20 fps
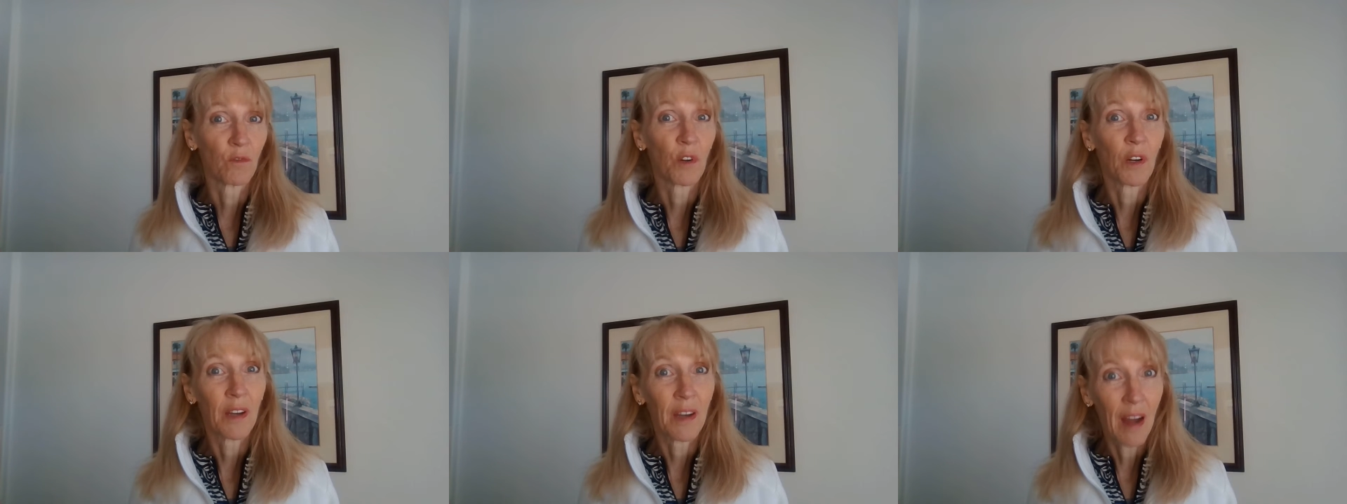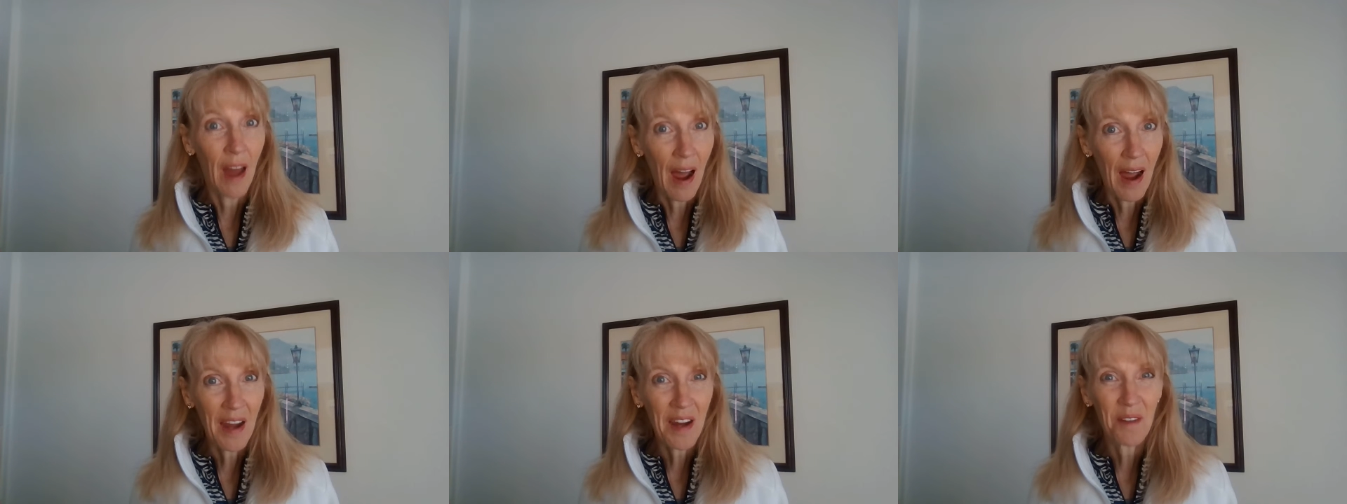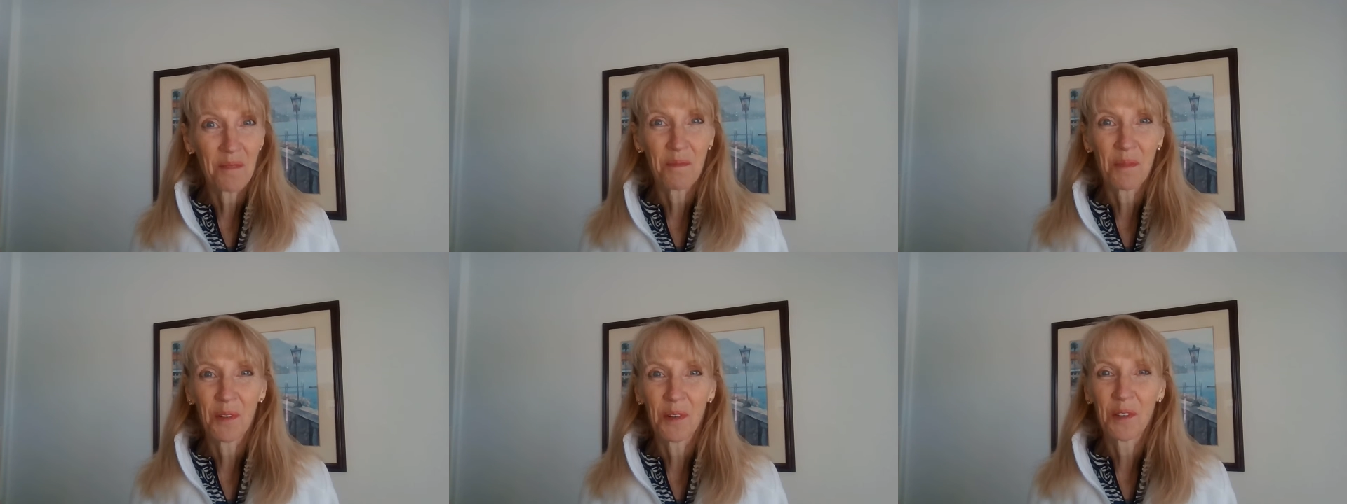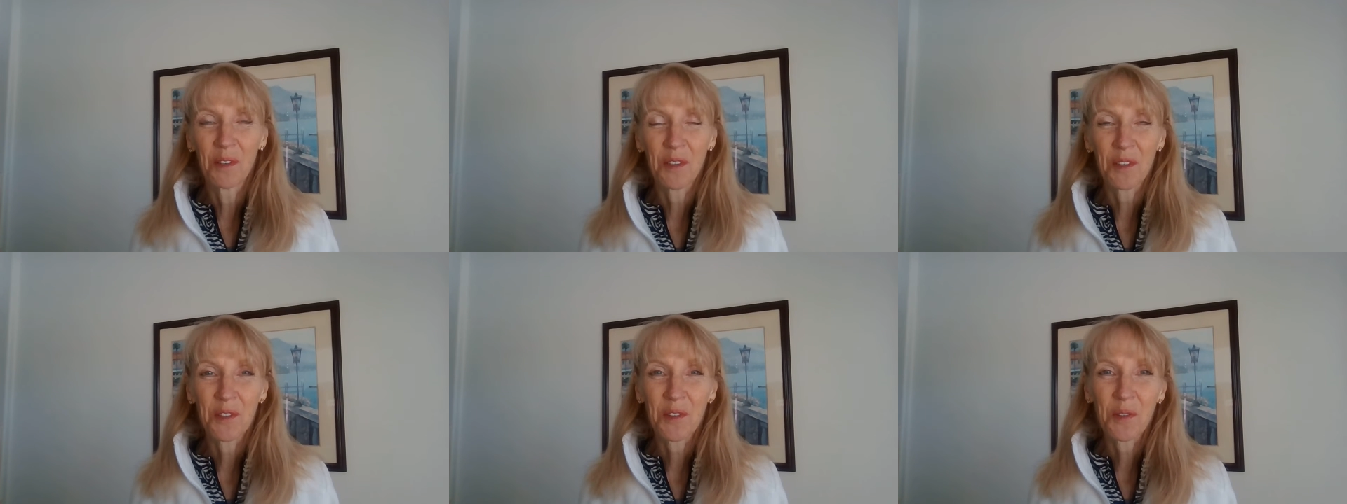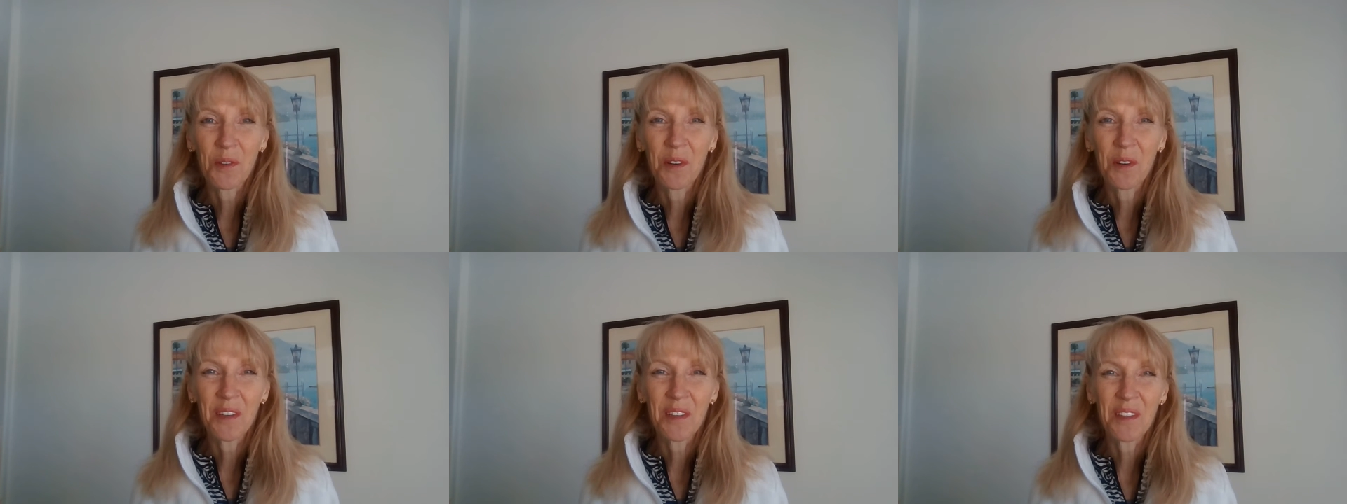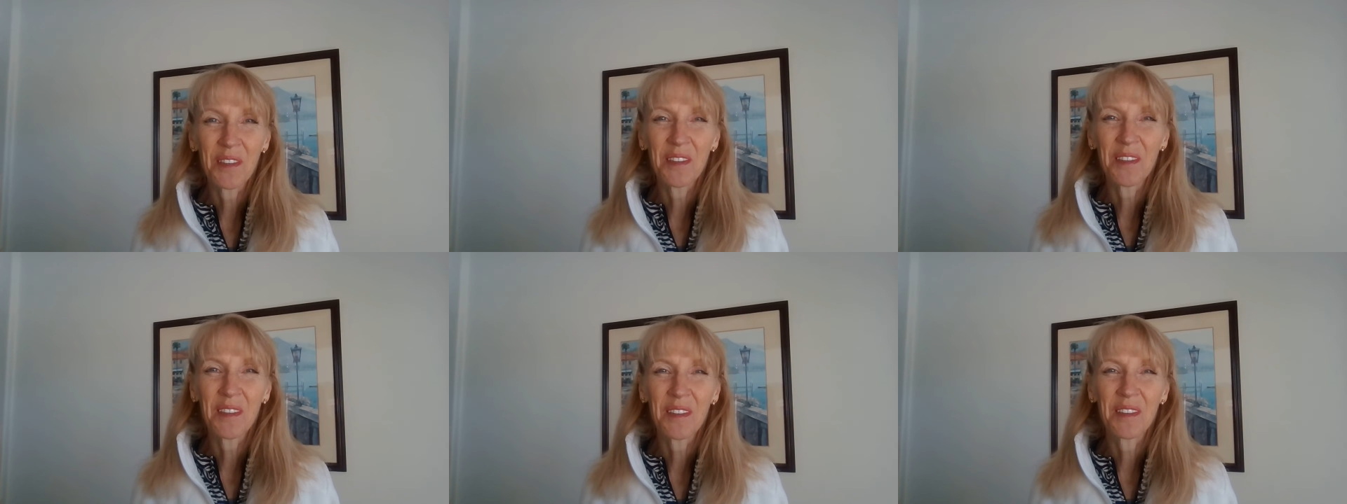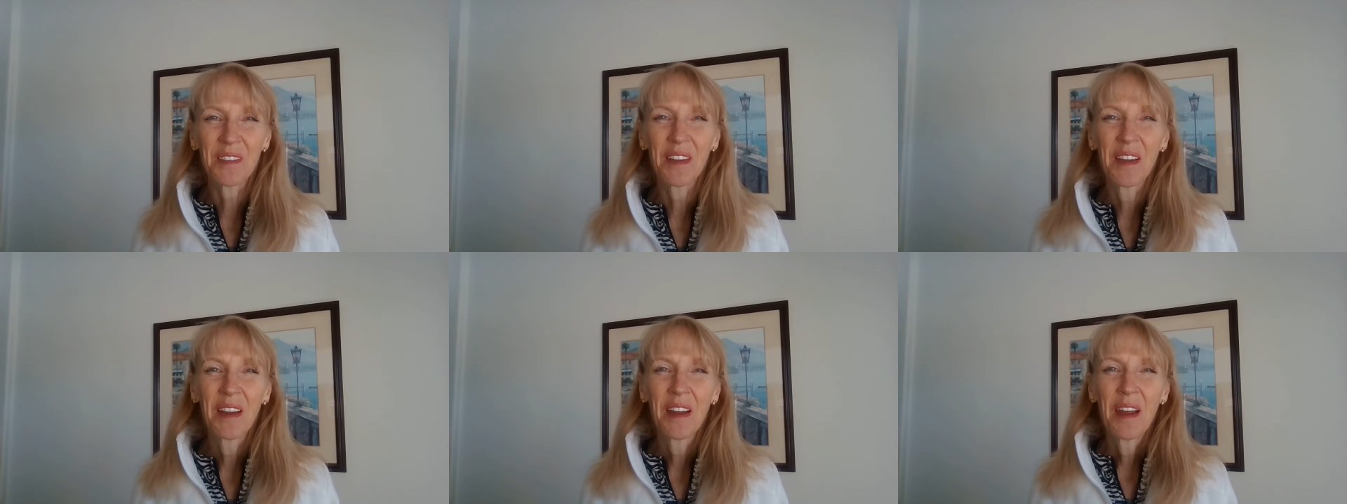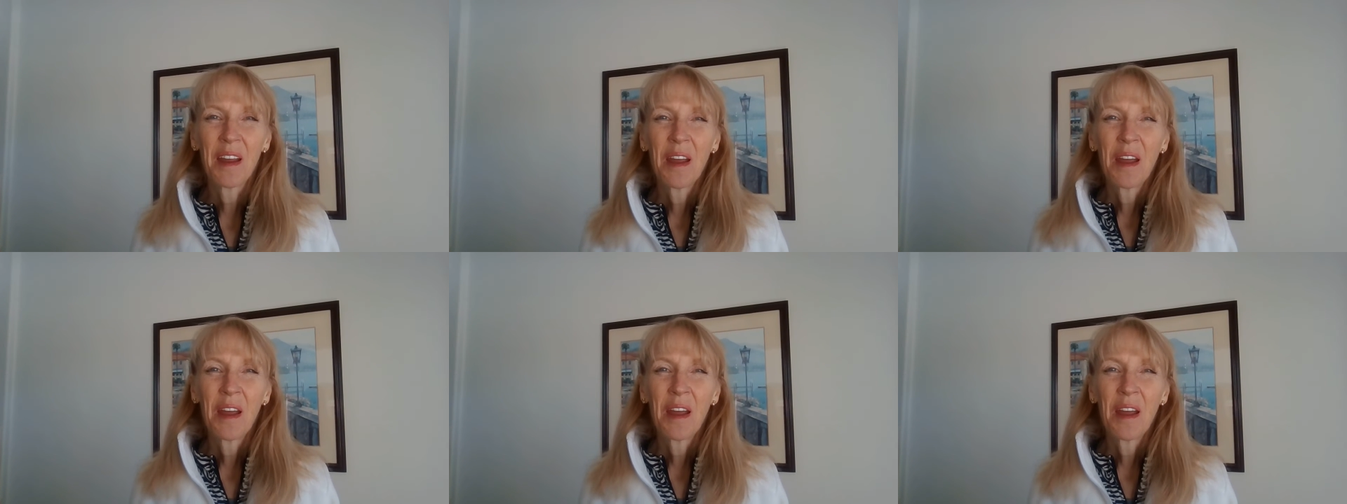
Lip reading: reliable sources.